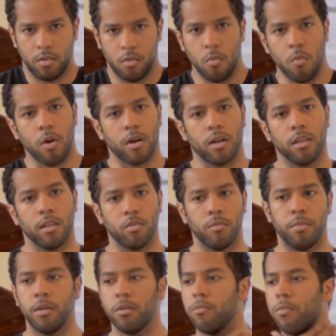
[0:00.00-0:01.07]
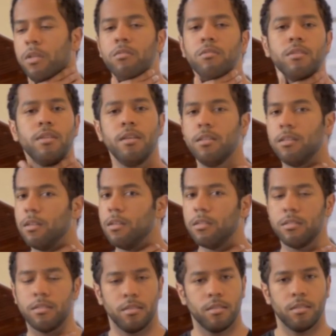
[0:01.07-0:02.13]
work a little bit. We don't need
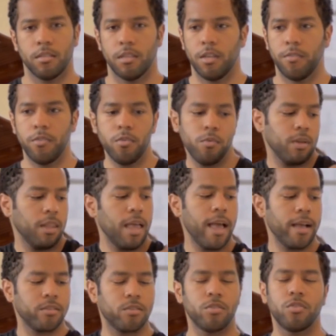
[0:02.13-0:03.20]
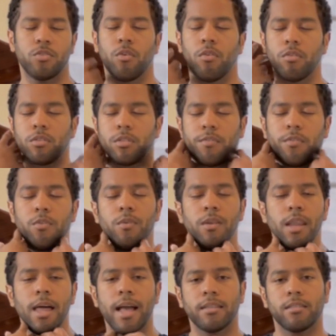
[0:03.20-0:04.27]
this. If you relax the shoulders, if you
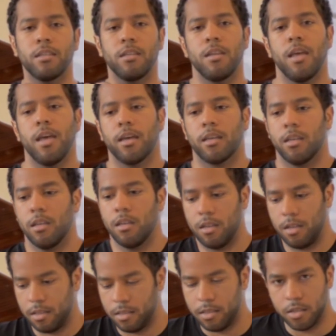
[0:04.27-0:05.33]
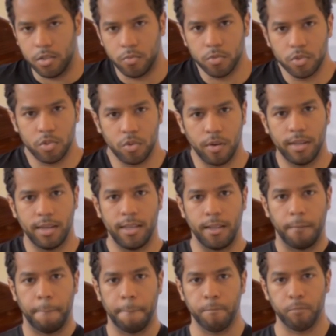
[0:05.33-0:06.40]
relax the neck, this will join
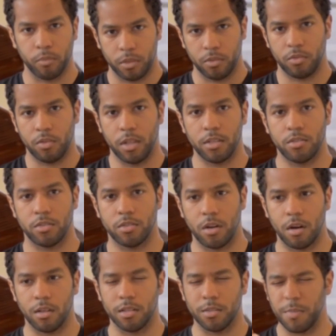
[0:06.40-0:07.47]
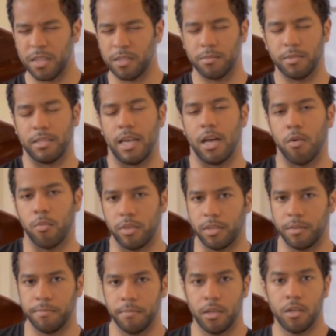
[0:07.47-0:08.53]
in. So let's make some sound with
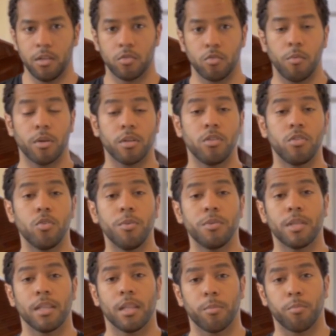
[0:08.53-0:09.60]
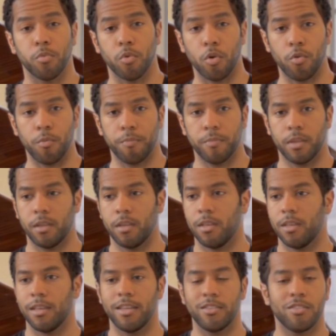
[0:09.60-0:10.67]
it. So what we're going to do is a lip roll.
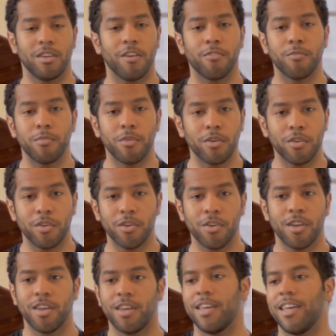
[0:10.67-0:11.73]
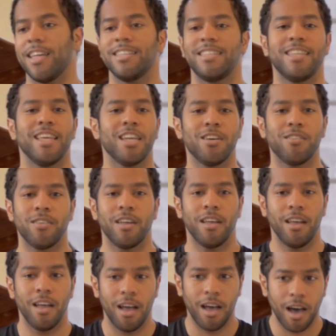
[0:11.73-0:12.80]
In case you're not familiar, instead of
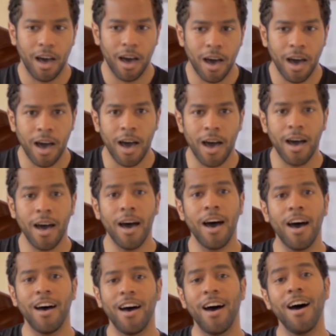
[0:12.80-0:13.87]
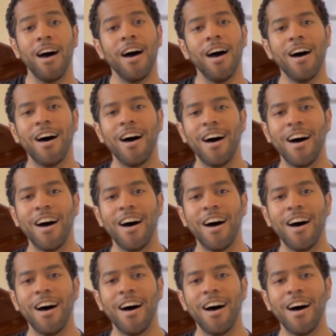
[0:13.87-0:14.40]
ah,